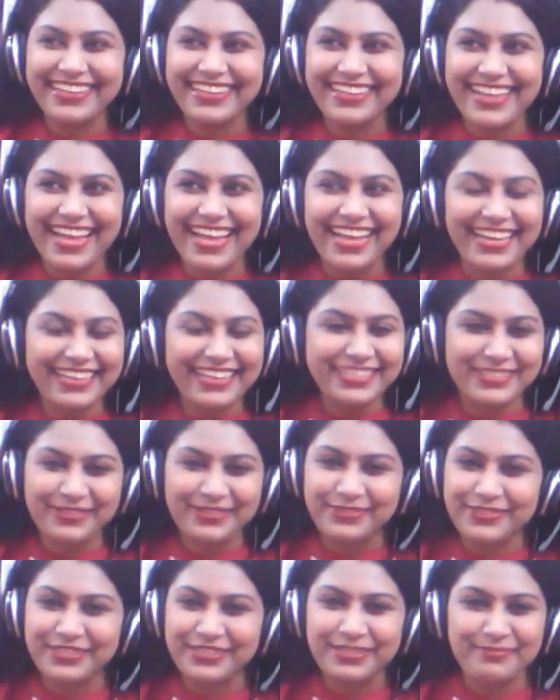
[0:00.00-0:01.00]
I
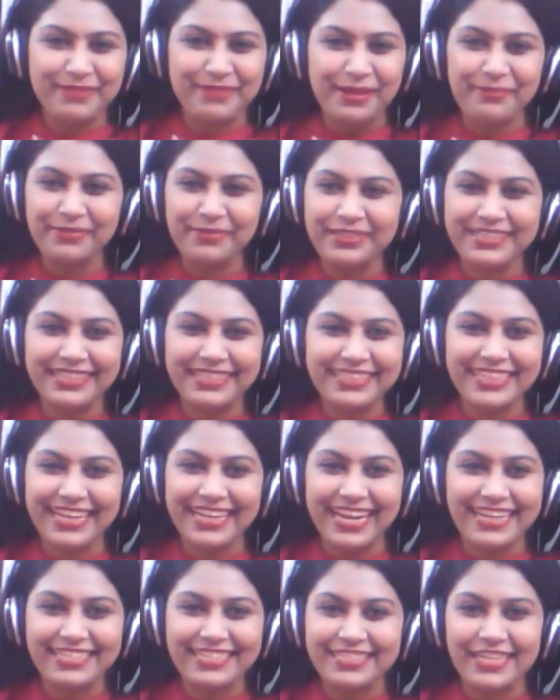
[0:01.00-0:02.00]
don't remember that they
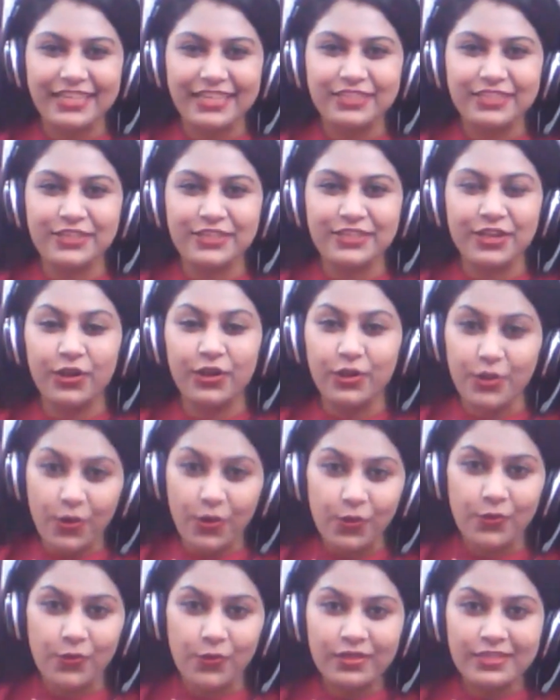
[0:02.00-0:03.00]
had said
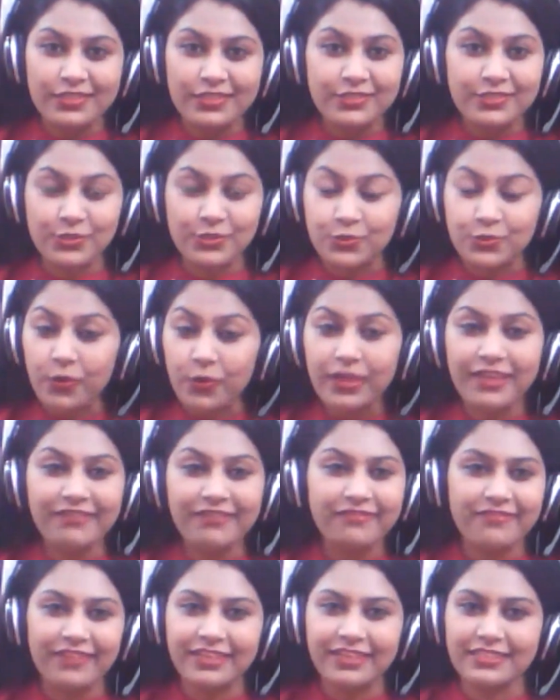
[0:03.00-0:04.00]
no so
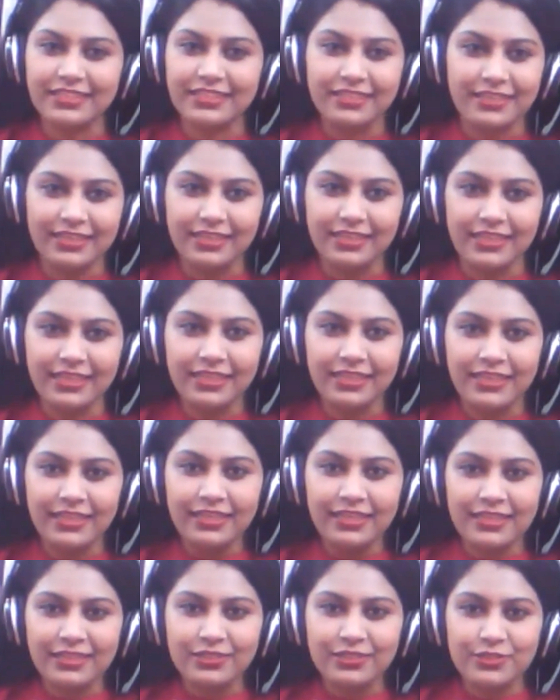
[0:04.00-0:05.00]
emphatically
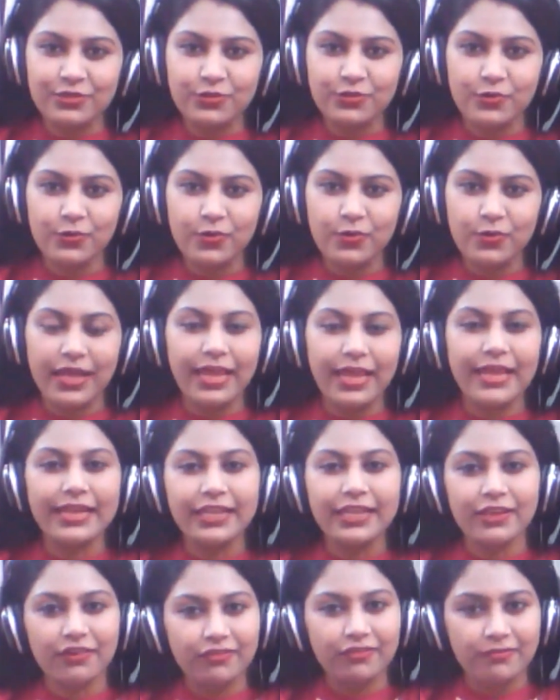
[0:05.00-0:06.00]
to
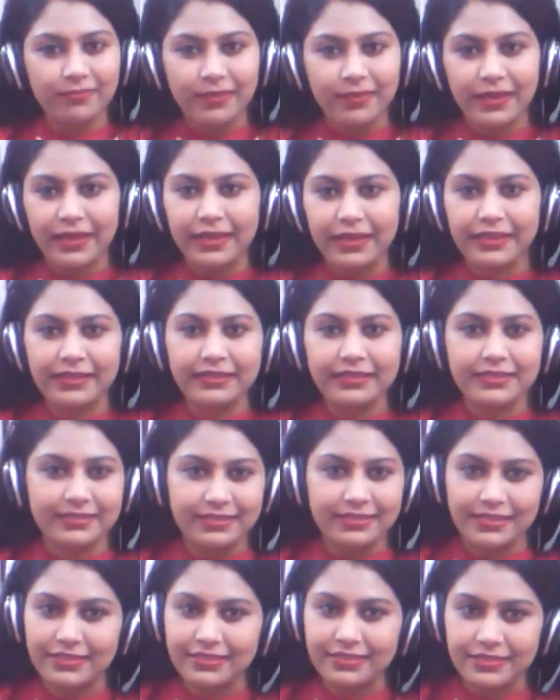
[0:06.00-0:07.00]
any of my
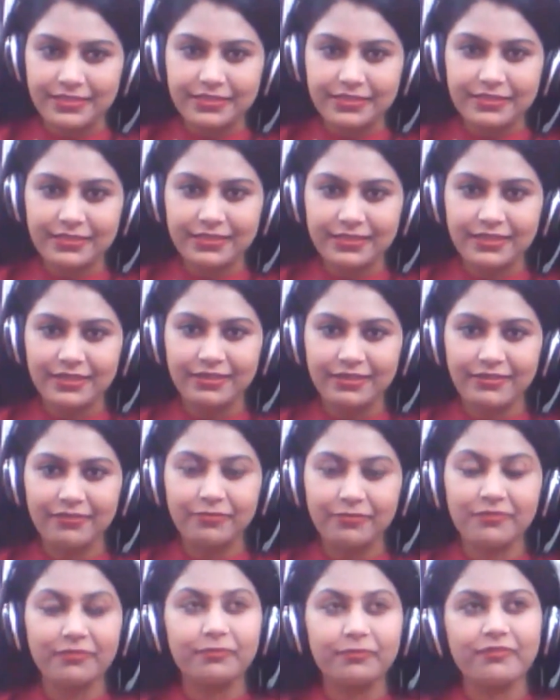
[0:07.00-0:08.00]
decisions.
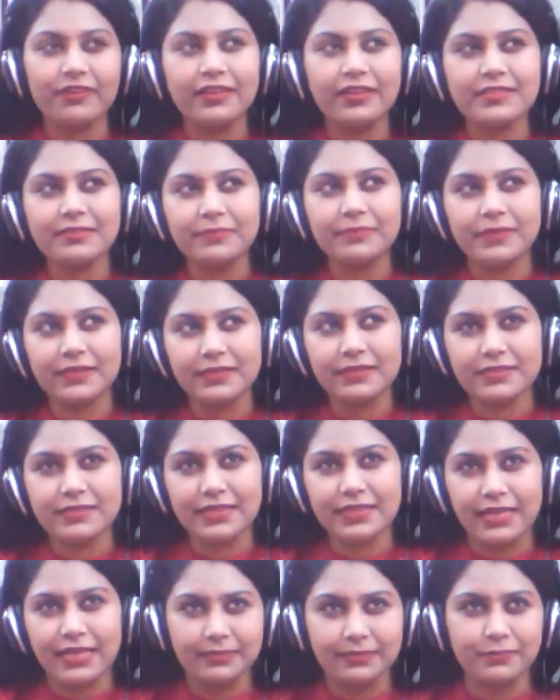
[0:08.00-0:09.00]
First, because
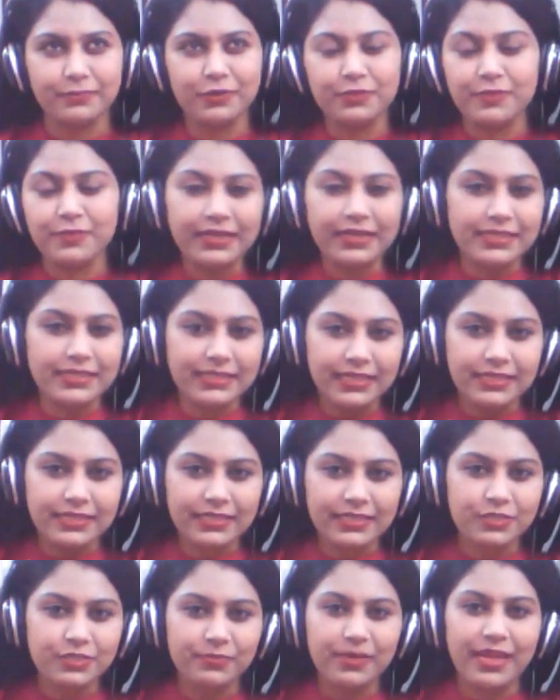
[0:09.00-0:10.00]
I suppose my
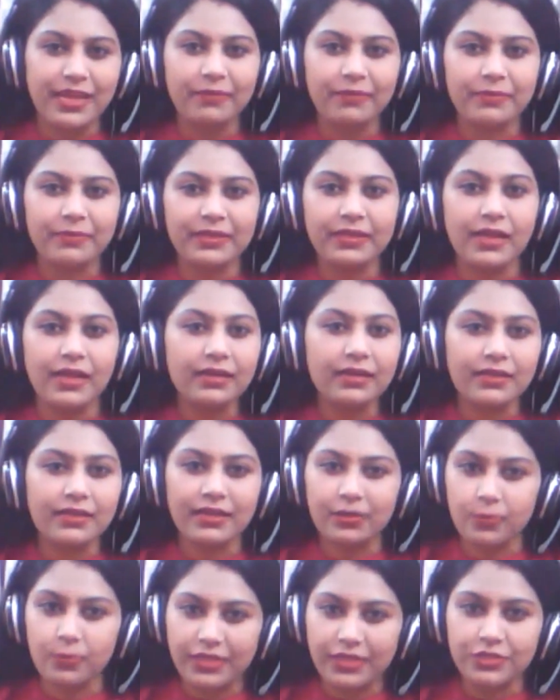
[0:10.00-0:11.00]
decisions may have been
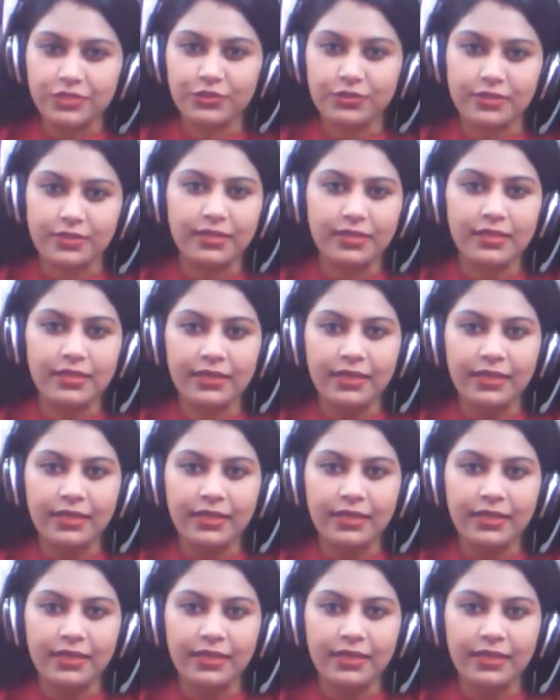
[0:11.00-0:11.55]
unconventional